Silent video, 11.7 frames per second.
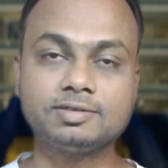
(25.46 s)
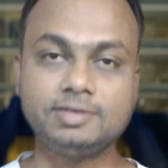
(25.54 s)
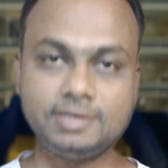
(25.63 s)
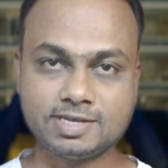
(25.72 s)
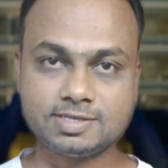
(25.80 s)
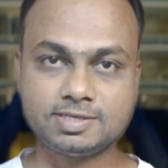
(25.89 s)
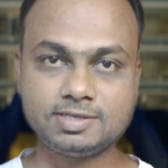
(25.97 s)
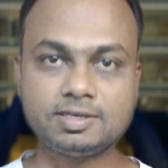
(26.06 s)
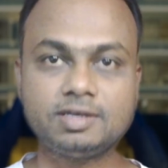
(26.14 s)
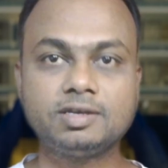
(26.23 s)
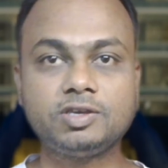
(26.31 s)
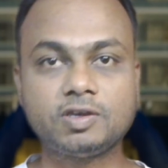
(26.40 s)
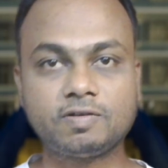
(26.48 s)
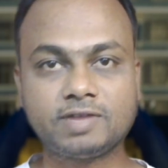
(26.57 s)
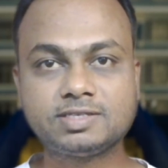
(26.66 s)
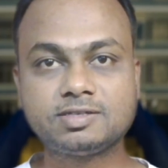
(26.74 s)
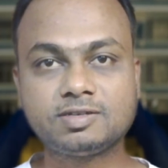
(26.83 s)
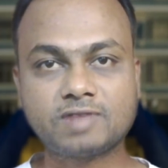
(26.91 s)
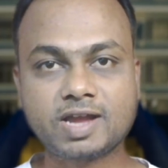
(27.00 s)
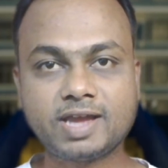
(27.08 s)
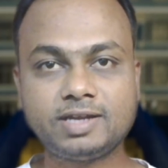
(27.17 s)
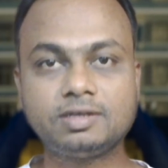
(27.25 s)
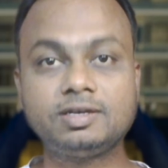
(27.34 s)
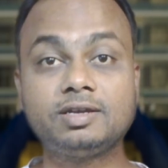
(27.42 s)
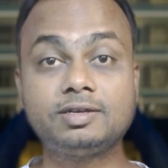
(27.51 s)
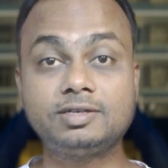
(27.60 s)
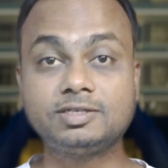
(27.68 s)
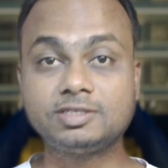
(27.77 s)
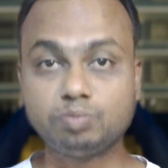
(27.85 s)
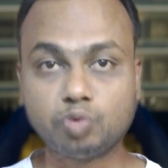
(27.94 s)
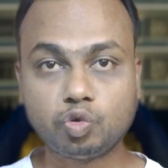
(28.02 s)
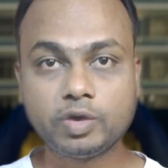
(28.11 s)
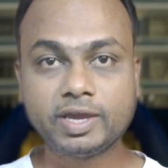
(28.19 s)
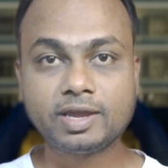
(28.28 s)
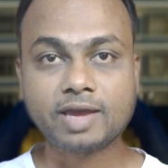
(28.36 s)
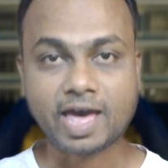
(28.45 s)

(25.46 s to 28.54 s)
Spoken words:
Yes, you have guessed it right, it is moving